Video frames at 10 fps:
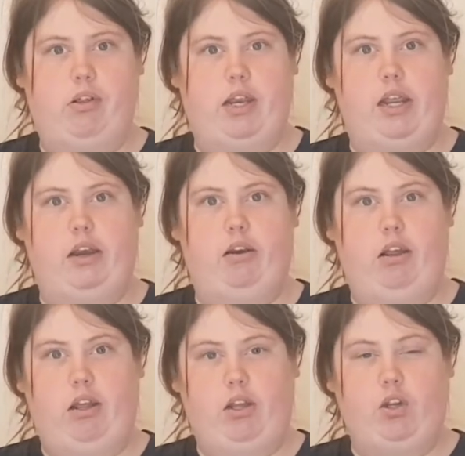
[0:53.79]
And then
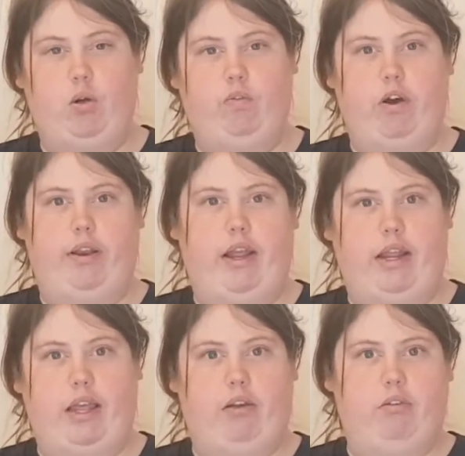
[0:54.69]
you'll find they
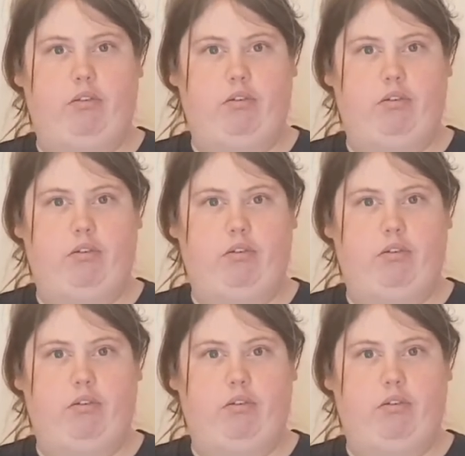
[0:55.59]
get